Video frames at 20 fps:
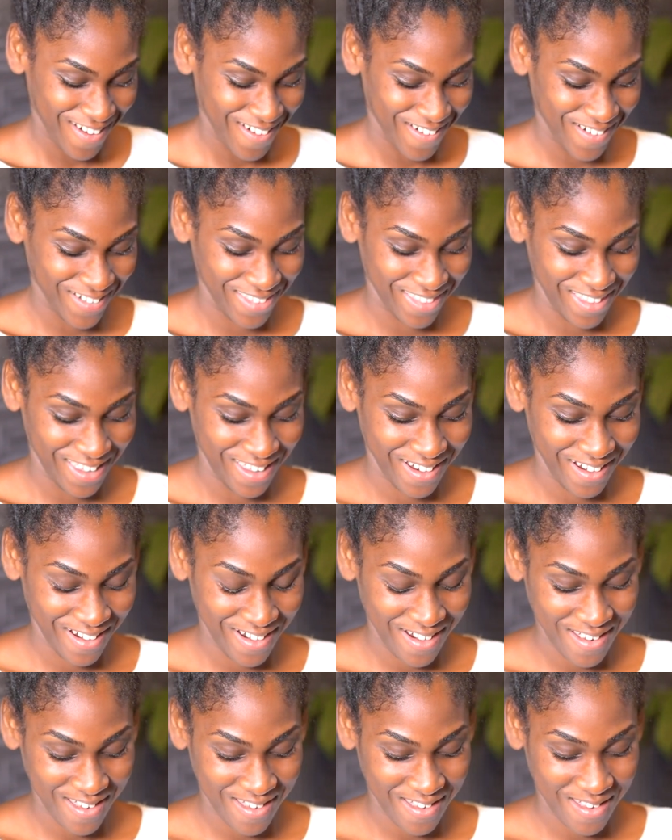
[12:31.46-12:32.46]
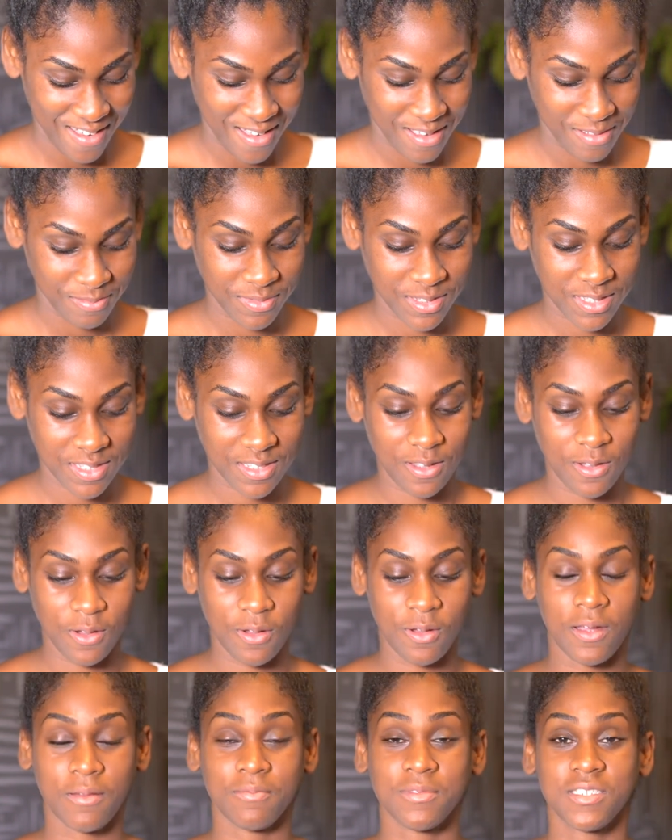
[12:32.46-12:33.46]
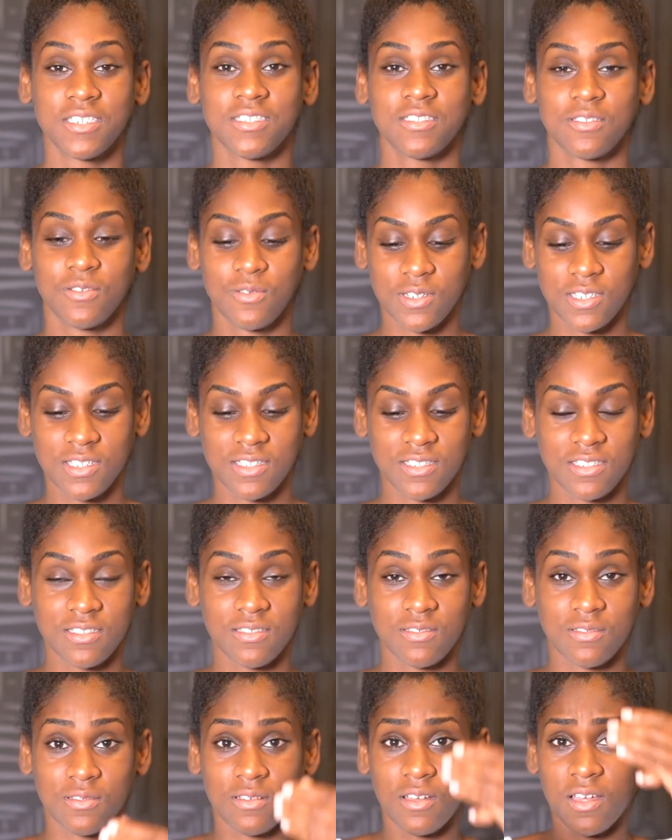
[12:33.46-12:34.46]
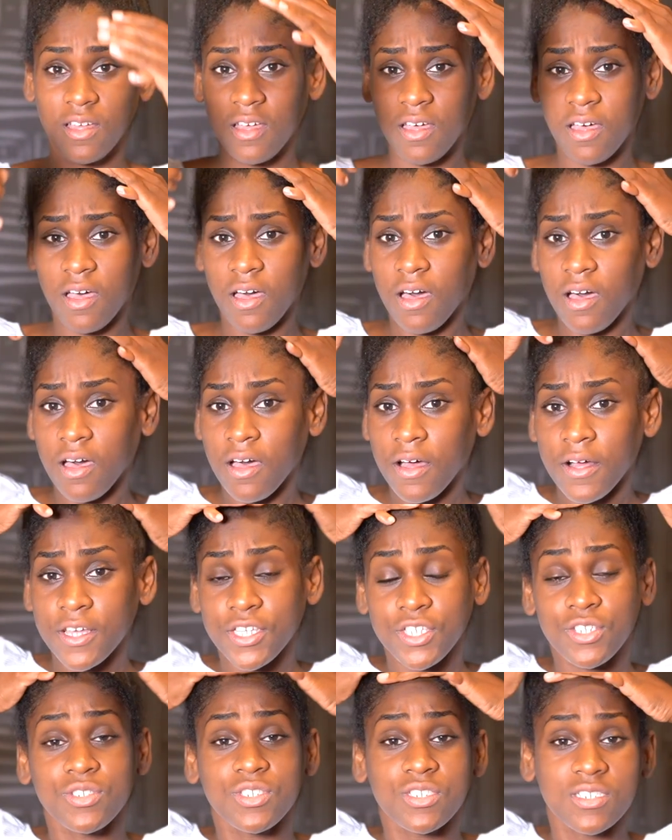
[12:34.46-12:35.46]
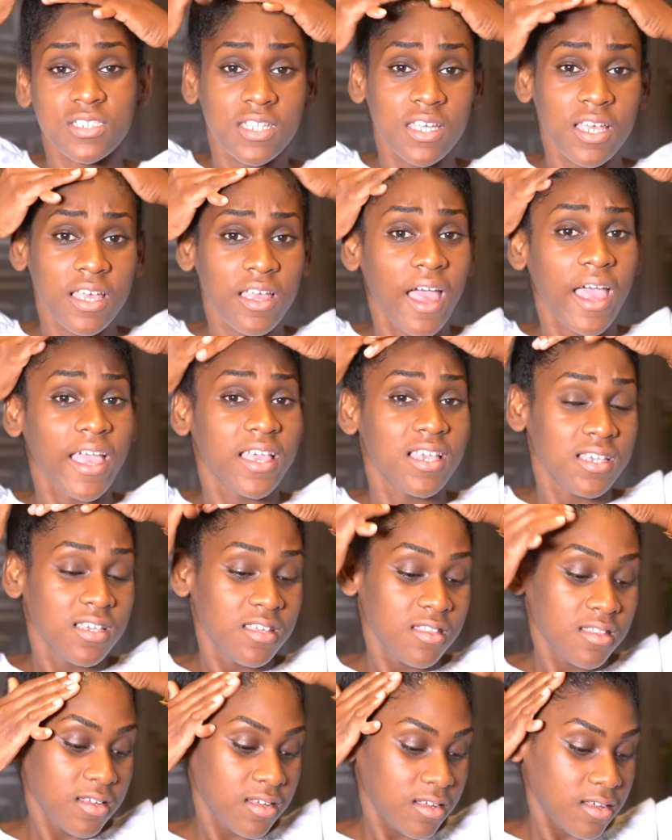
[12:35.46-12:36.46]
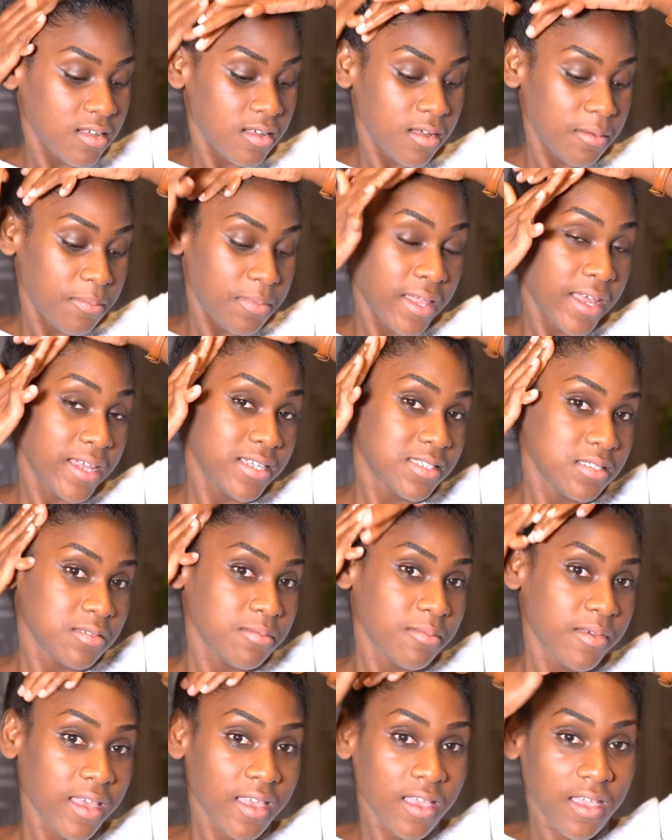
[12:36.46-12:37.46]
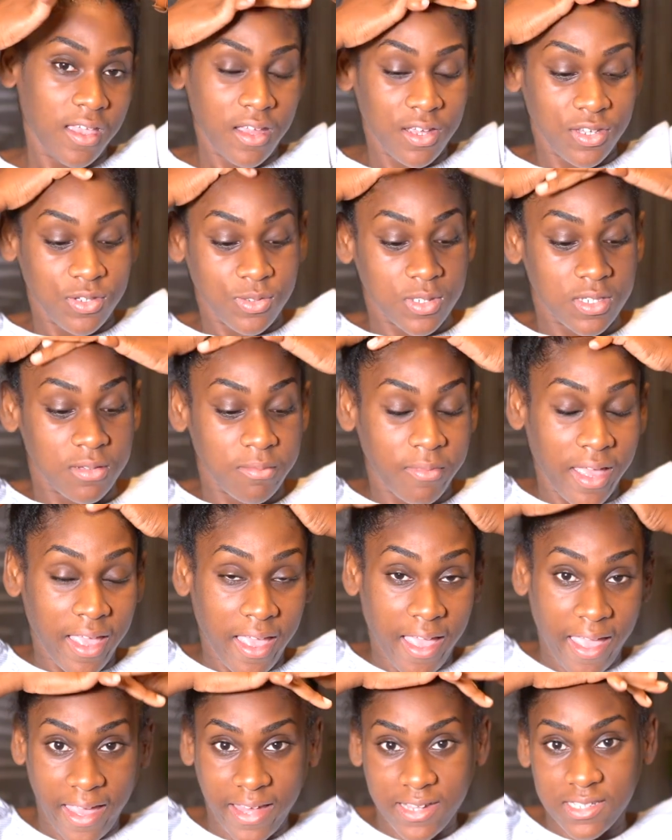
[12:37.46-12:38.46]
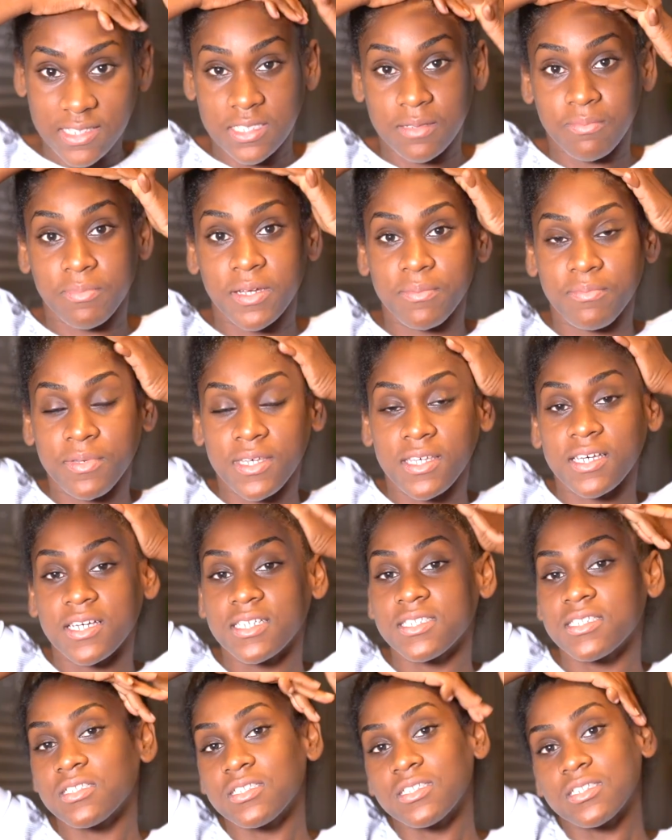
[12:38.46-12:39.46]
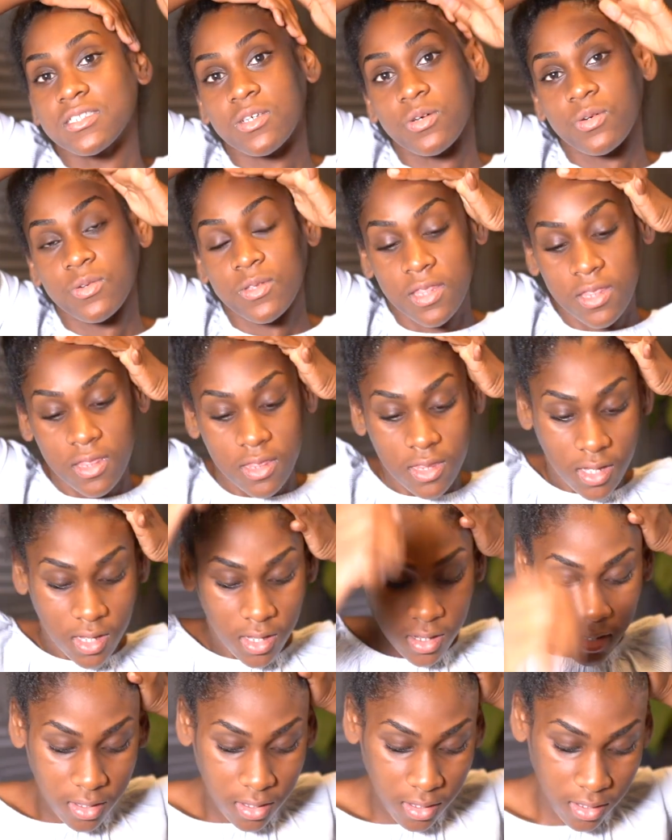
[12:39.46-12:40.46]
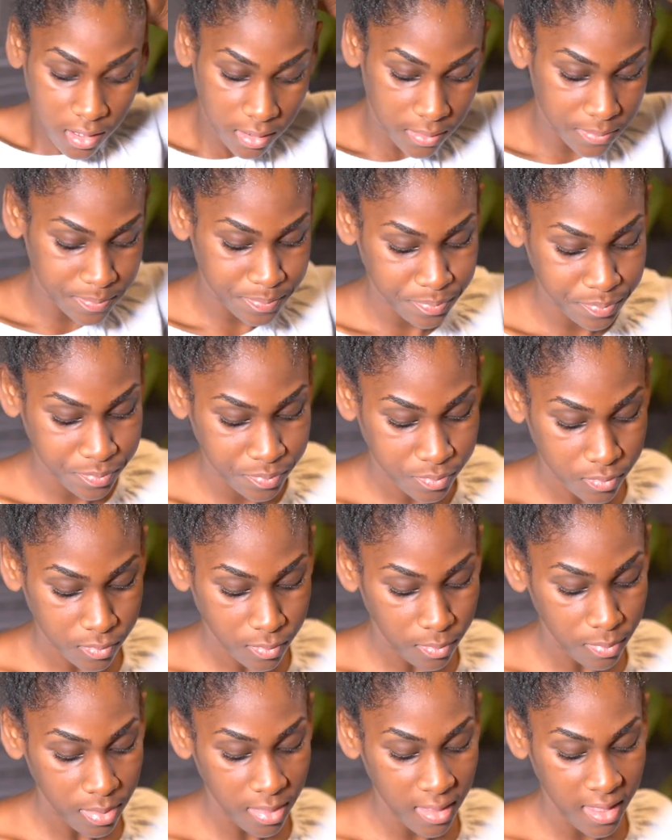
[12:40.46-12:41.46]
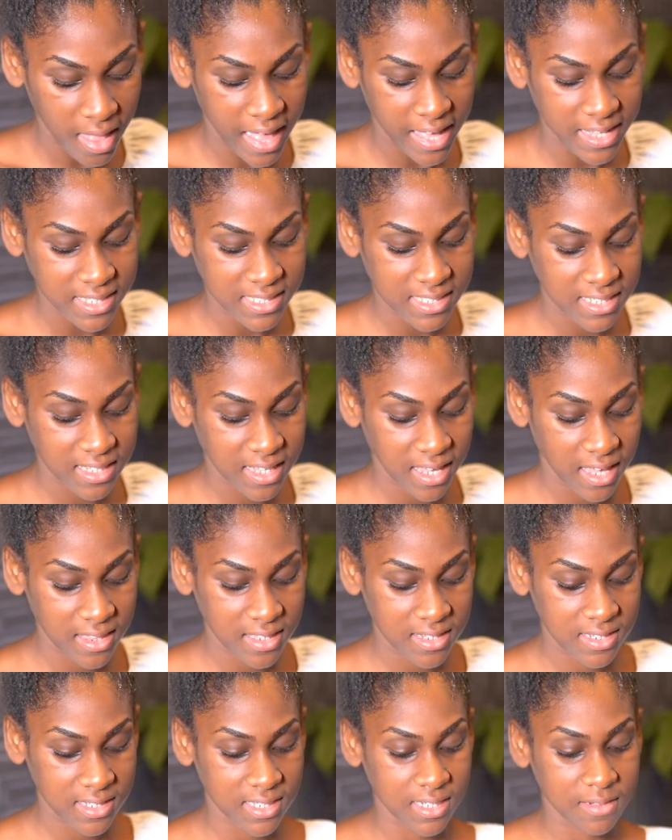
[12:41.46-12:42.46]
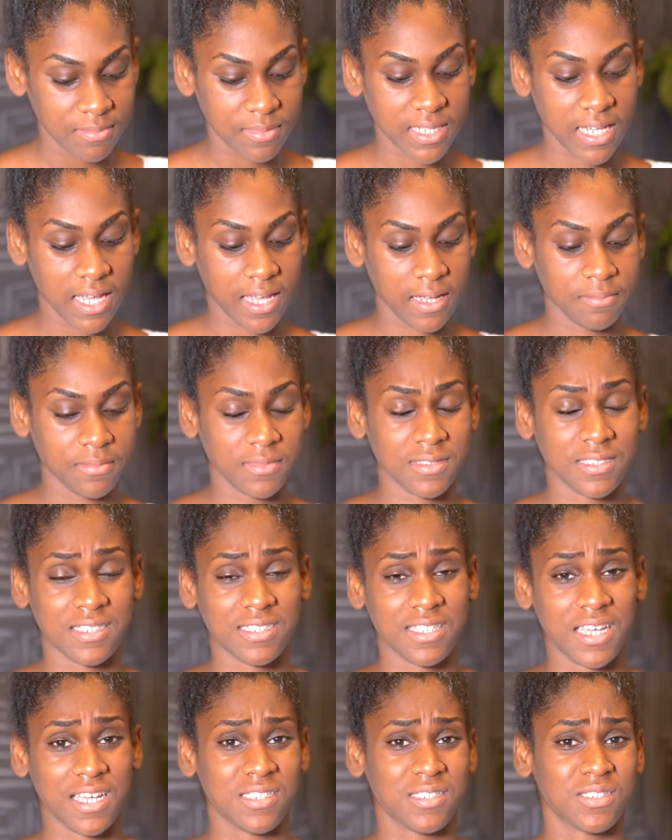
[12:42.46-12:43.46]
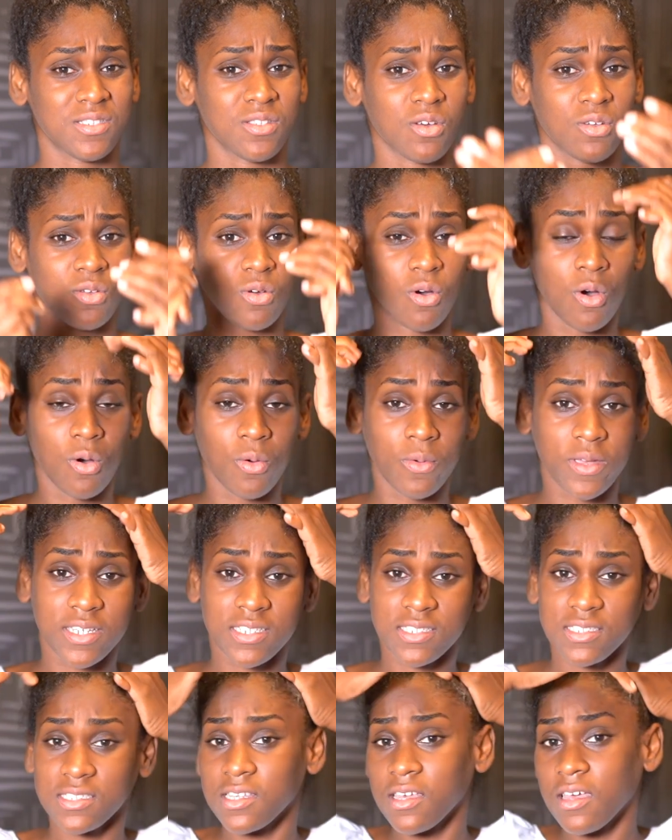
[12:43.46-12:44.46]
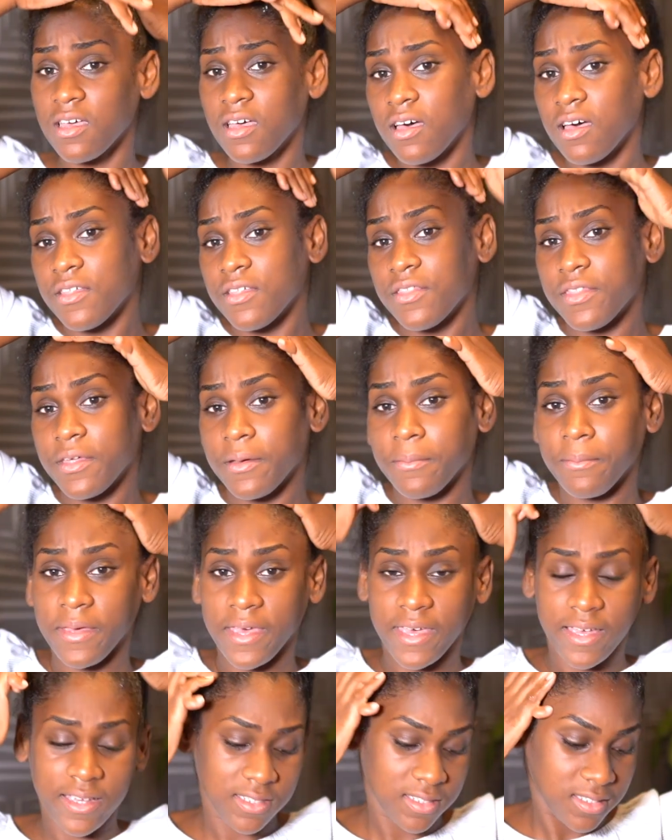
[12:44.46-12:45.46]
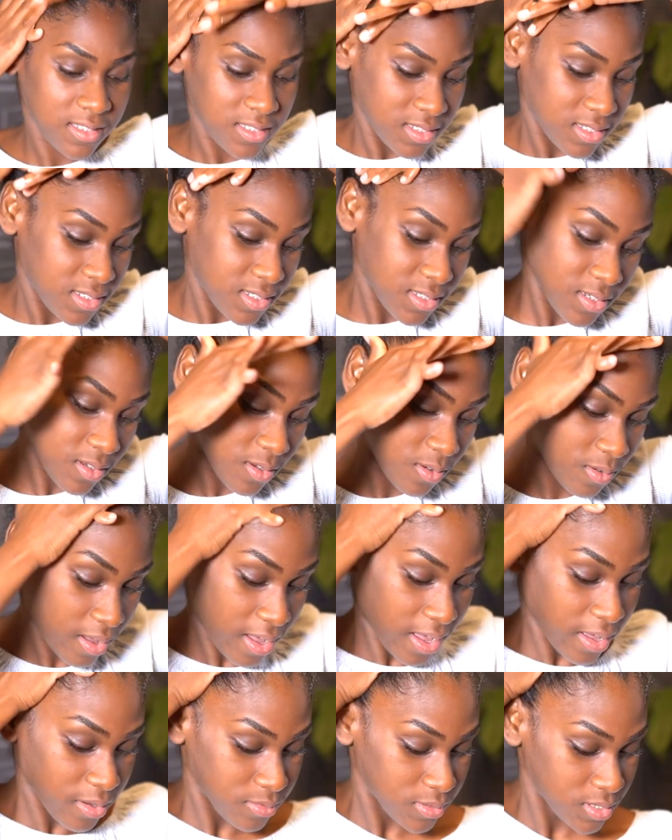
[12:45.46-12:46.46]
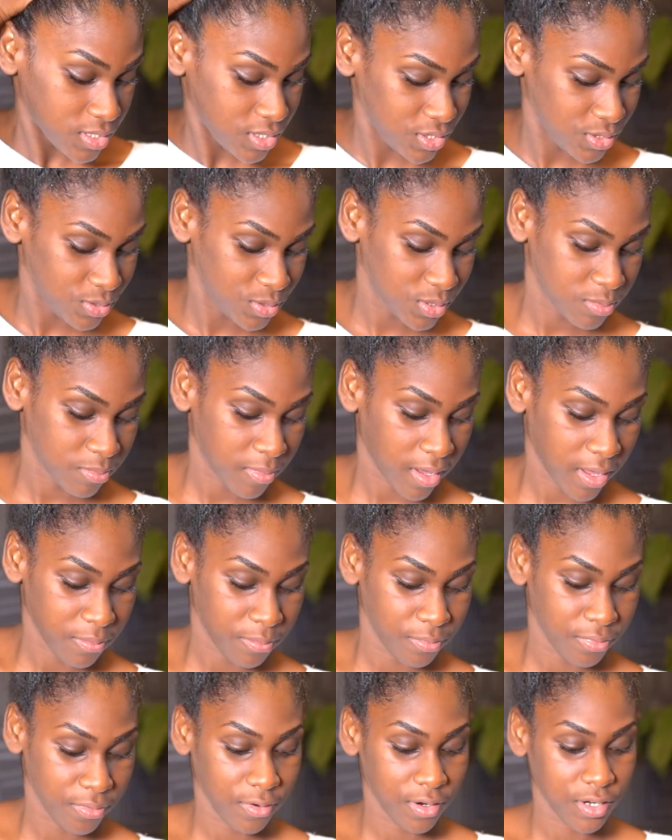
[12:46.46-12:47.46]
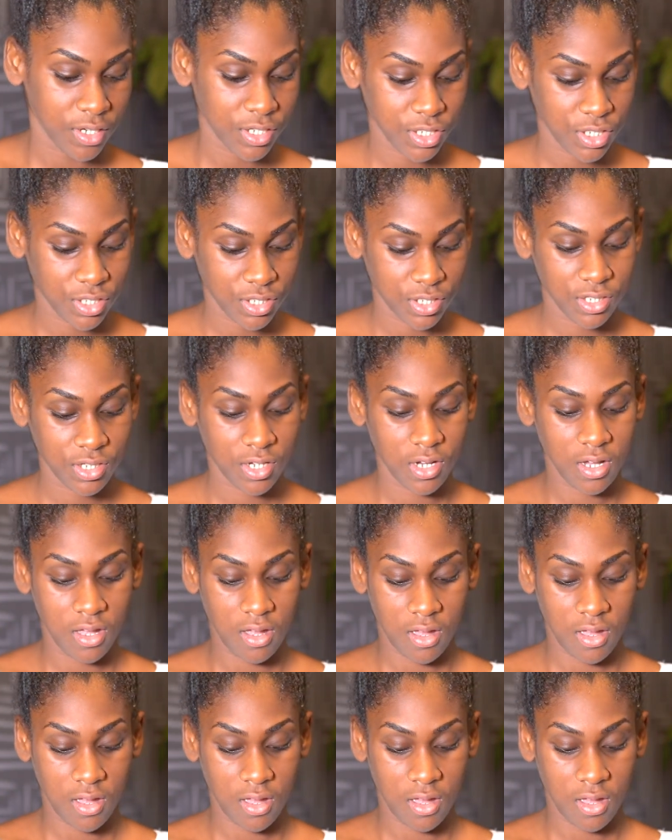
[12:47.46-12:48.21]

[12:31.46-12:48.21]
on there. So I'm just going to, usually I either apply to my hair using my hands, but because it's so thick and together, sometimes that's not always the best, so I would use my brush.